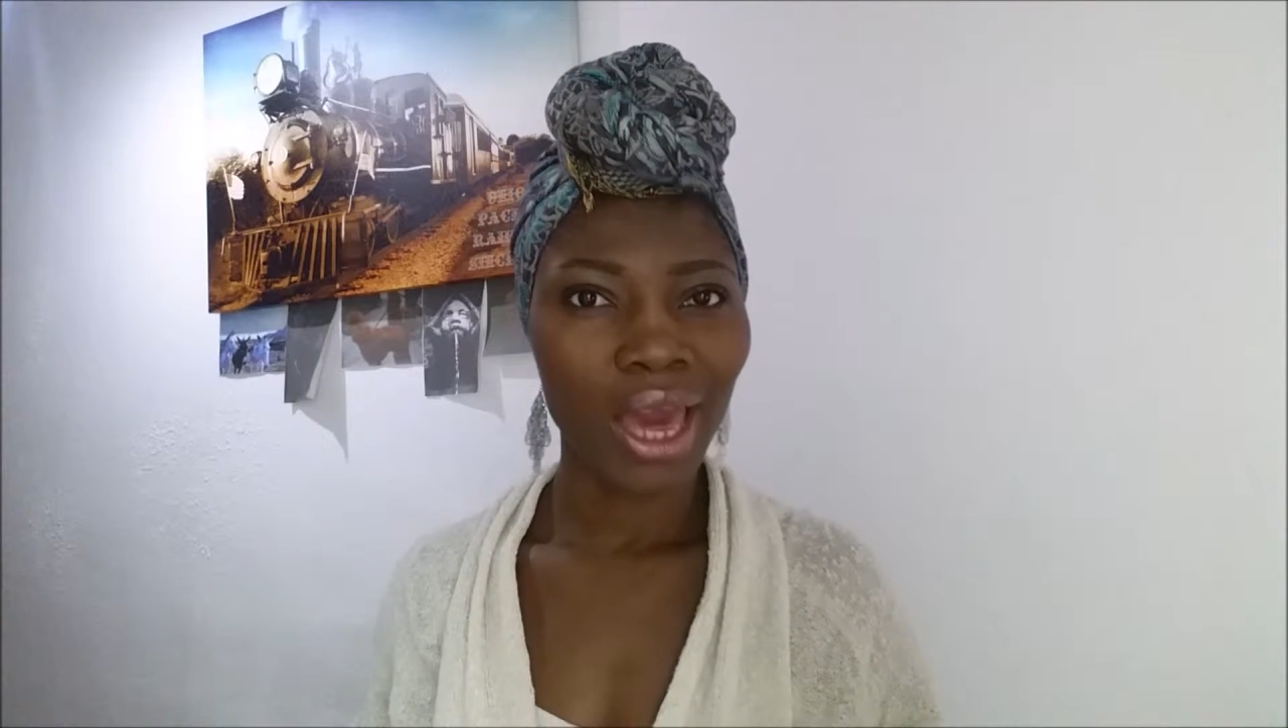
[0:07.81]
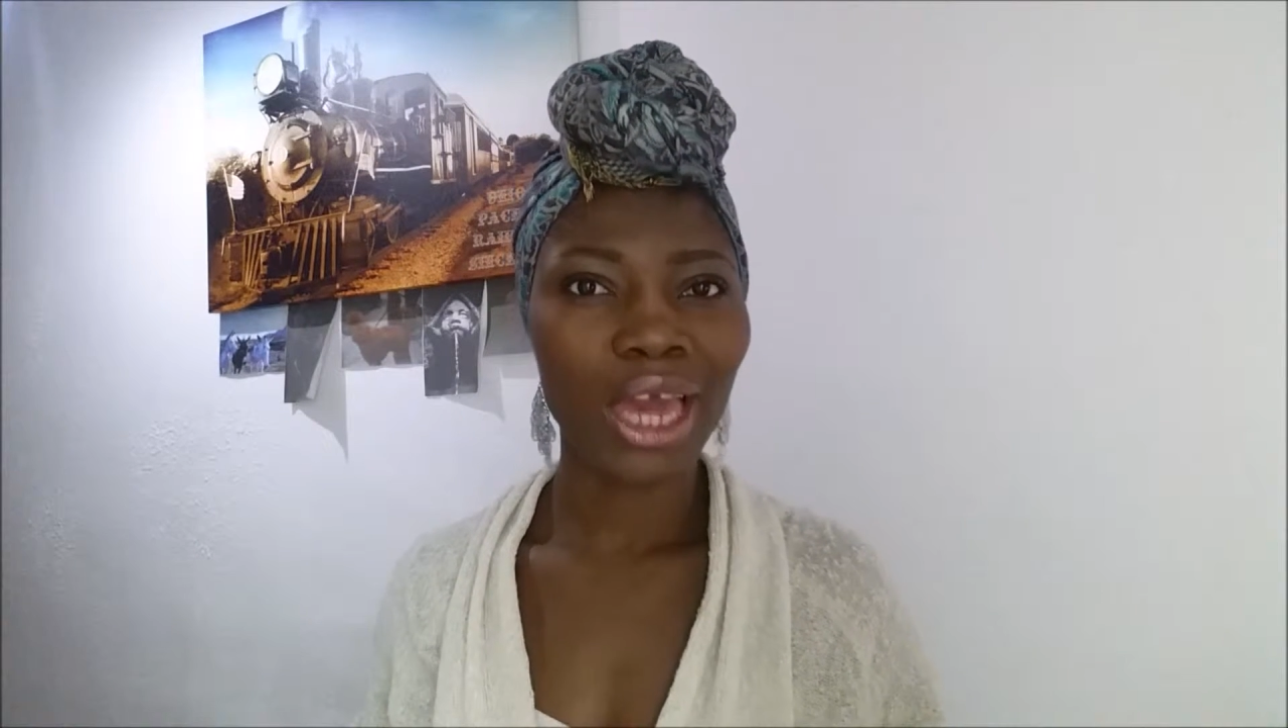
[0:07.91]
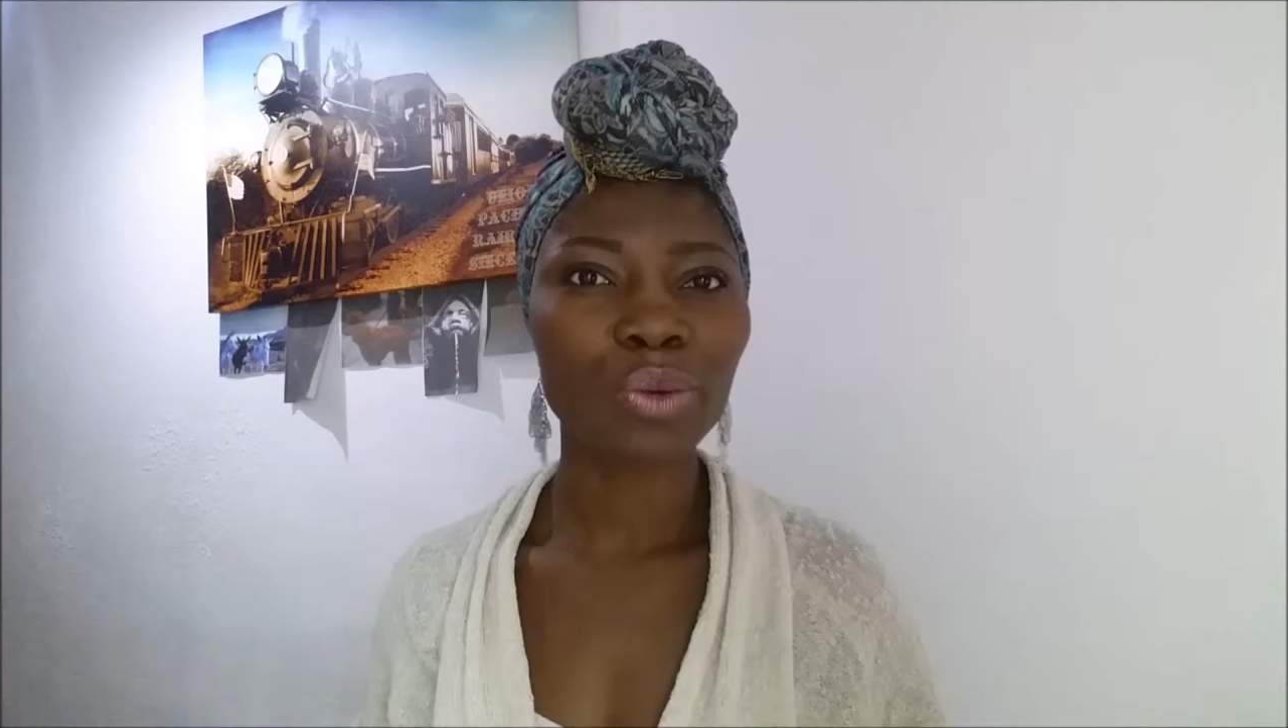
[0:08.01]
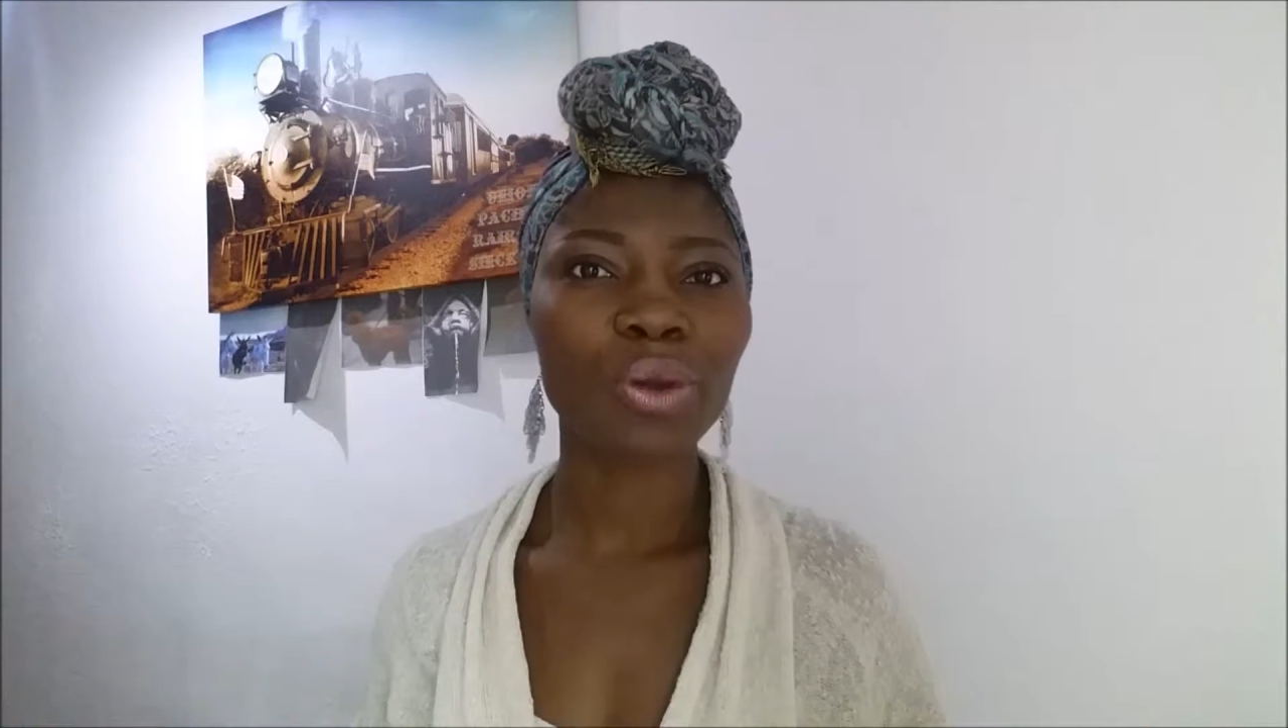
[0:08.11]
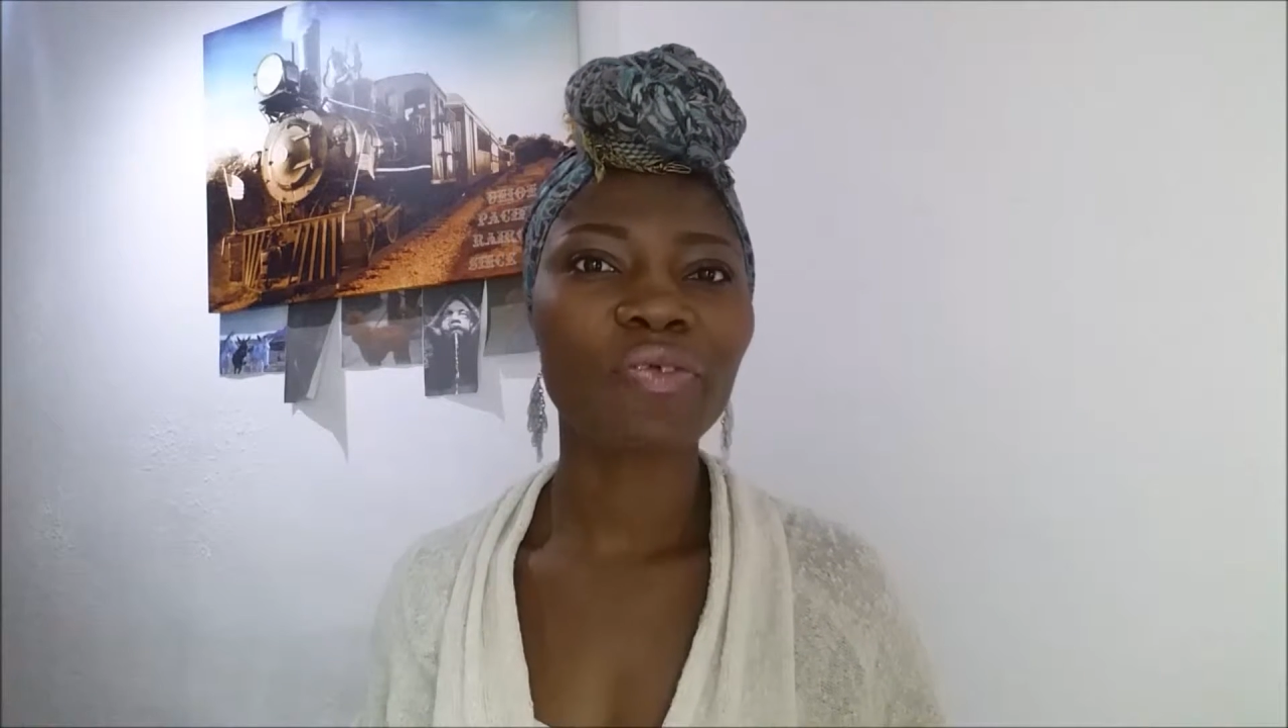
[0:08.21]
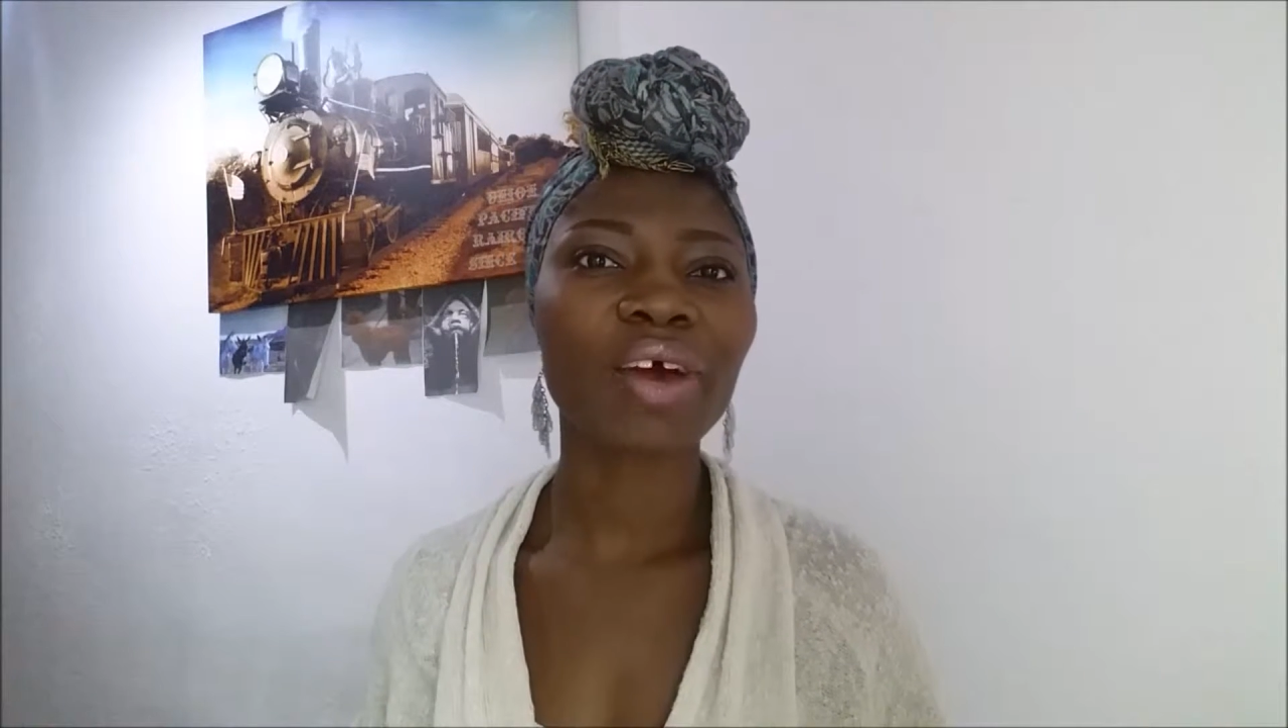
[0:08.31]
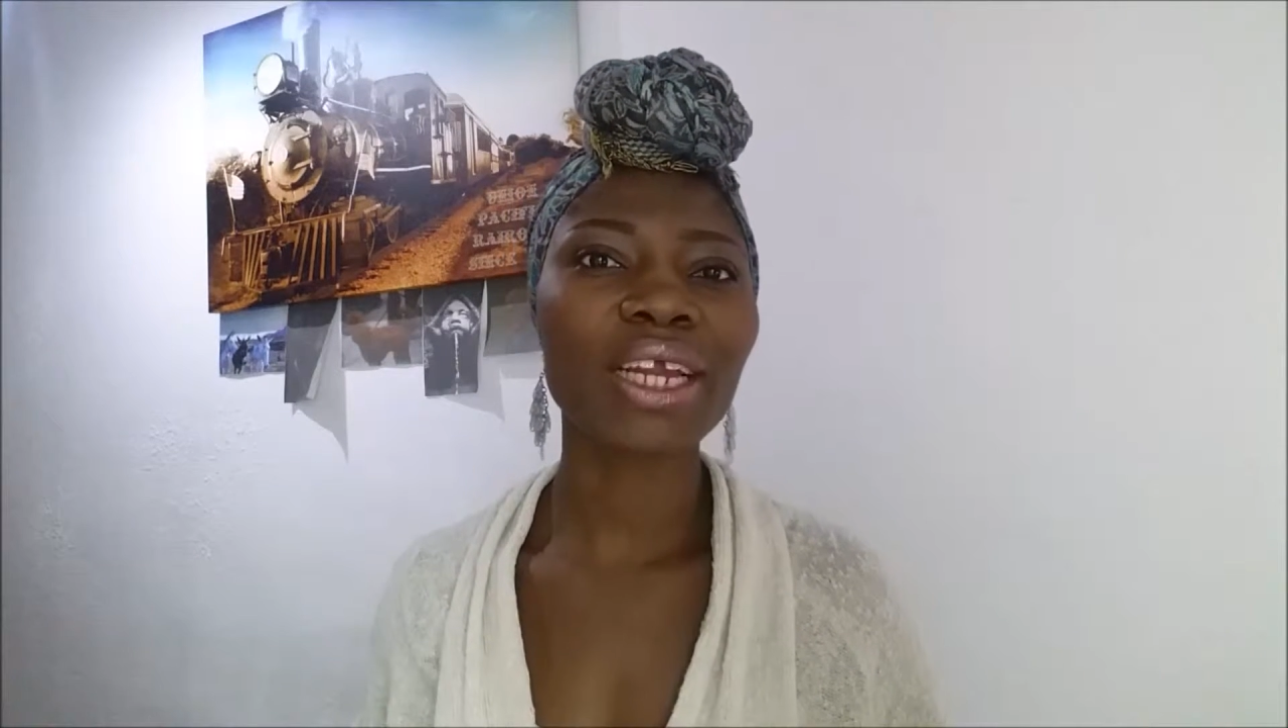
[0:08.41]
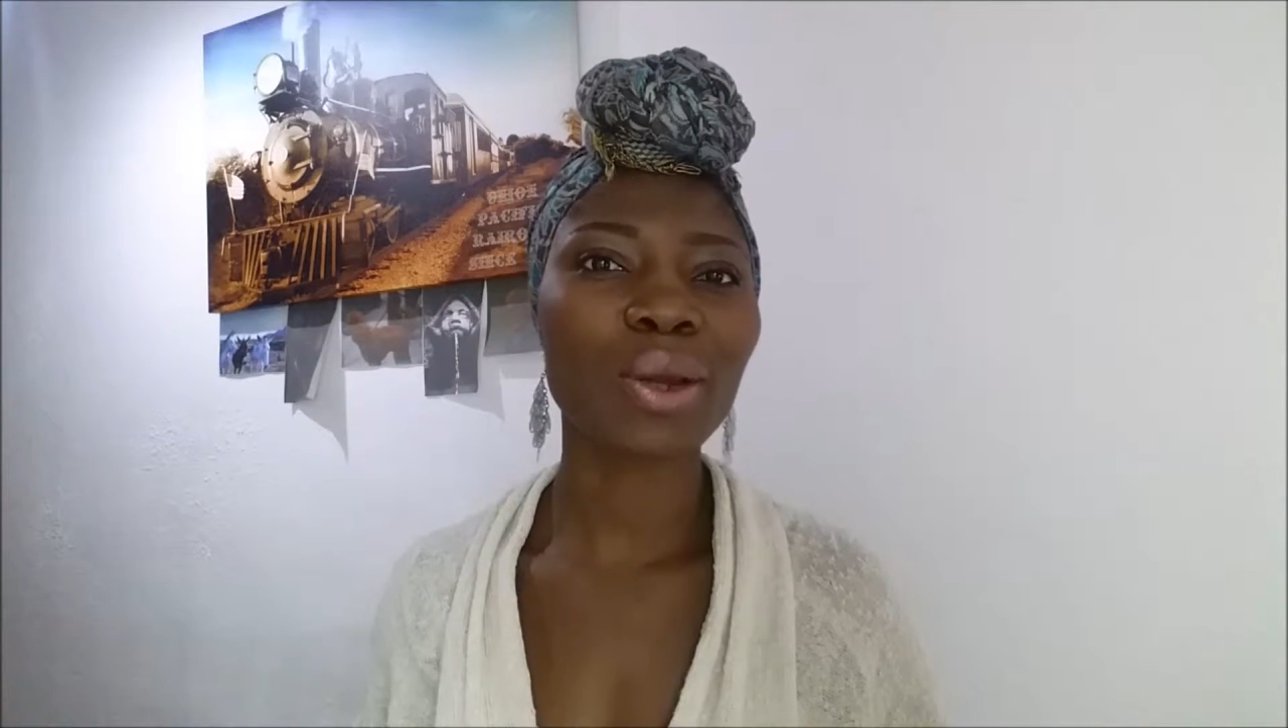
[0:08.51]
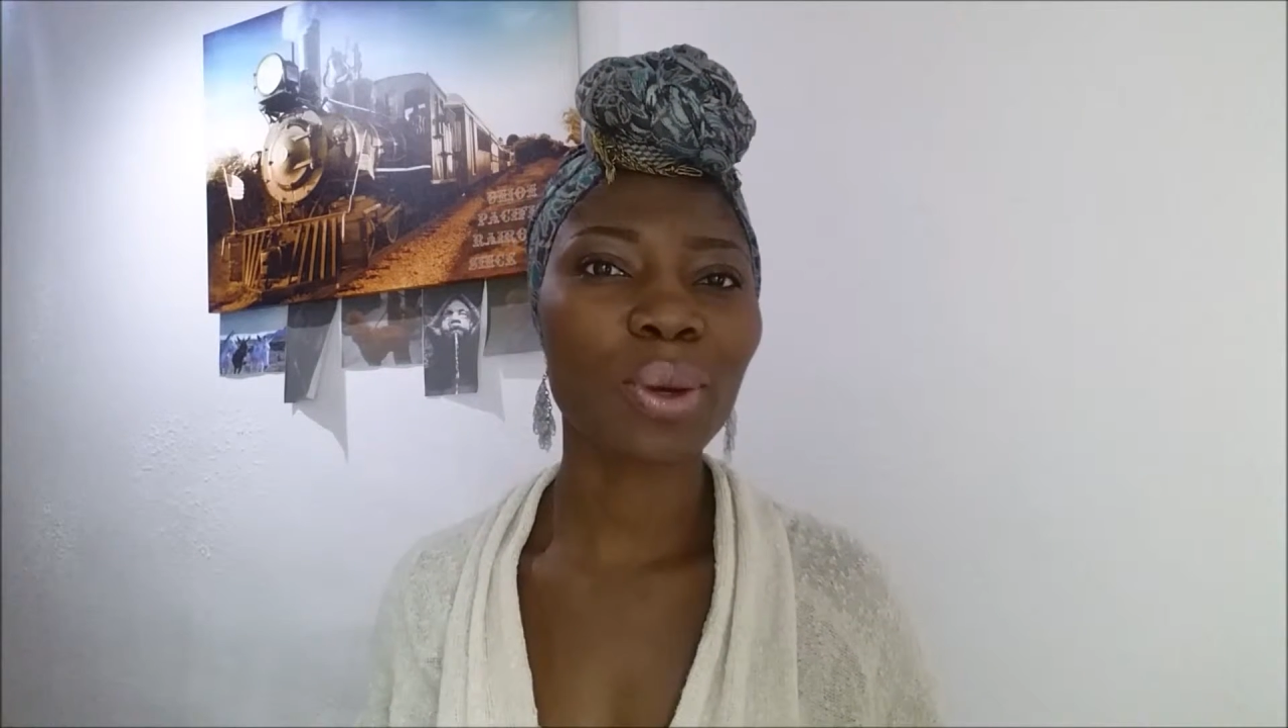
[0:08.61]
and we find